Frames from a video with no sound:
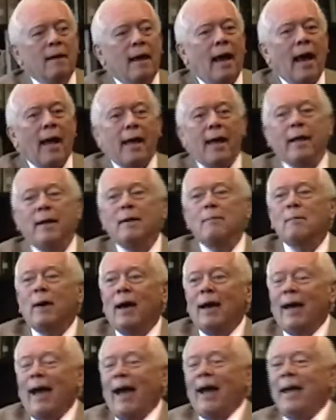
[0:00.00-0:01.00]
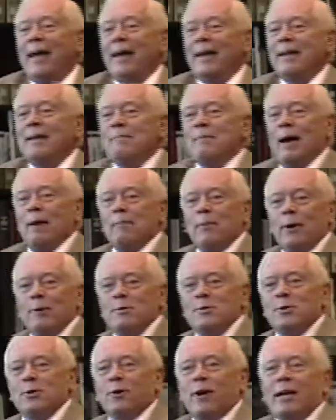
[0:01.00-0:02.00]
I had in my I had in my
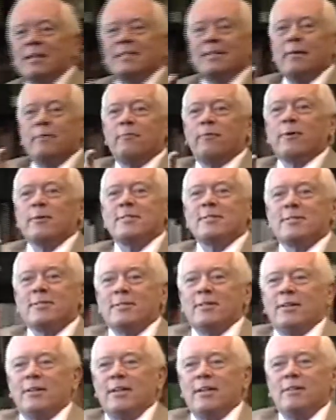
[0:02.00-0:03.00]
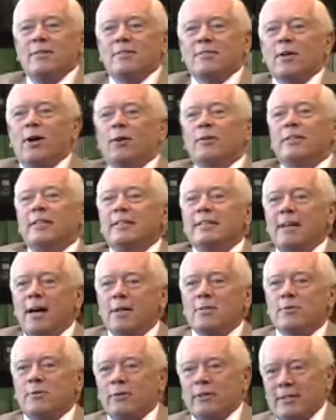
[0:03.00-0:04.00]
brochure. I said first salt
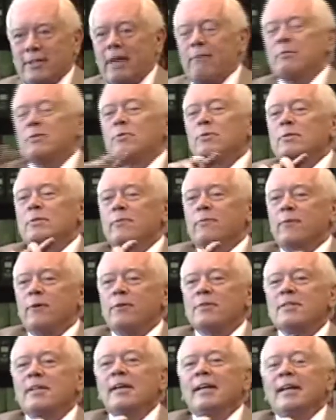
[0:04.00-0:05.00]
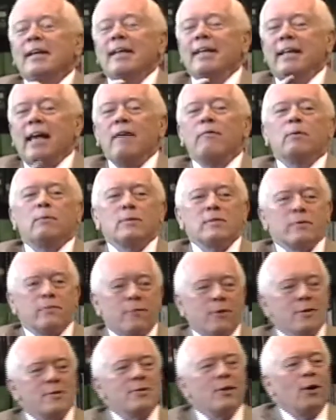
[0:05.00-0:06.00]
industrialist. Davis was the first. David was the
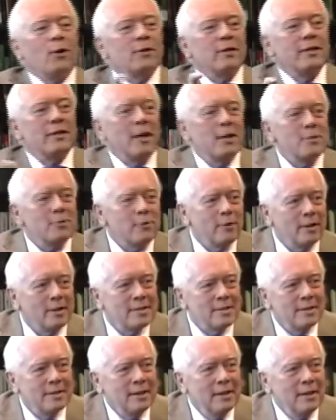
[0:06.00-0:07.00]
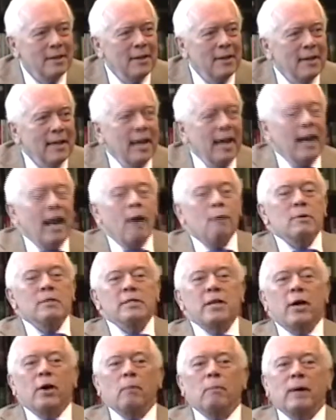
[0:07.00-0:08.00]
first salt industrialist, and I
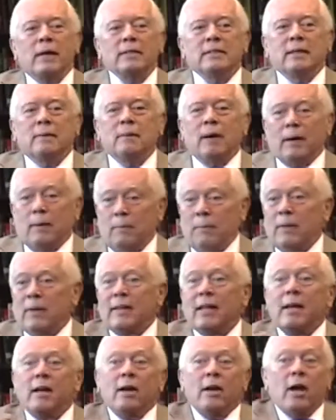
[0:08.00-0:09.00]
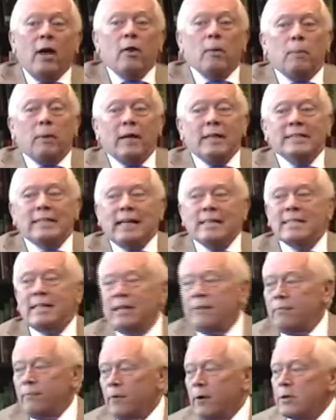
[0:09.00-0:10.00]
was helped by some. But then another place I
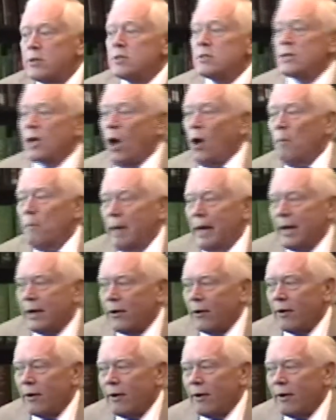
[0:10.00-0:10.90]
said first salt maker.